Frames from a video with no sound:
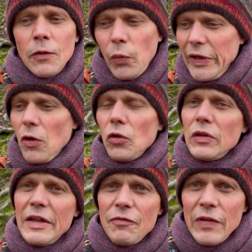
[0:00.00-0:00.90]
We all
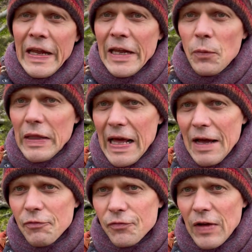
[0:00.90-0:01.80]
live here with
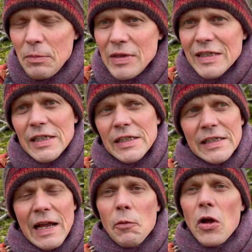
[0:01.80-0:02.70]
our families. This
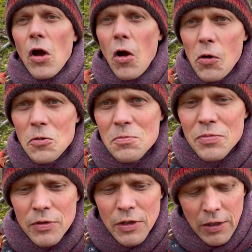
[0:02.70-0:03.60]
is our
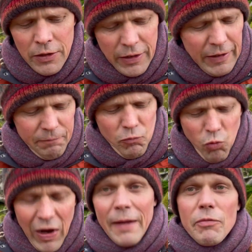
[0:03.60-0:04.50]
home." And he
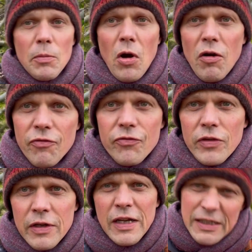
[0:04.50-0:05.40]
wiped them off.
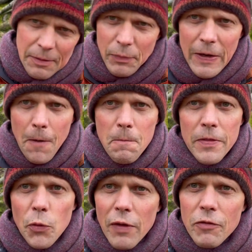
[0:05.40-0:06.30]
He said, "Be gone
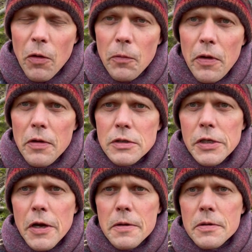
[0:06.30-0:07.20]
with you, I've got work
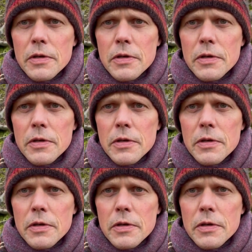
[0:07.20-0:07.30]
to do."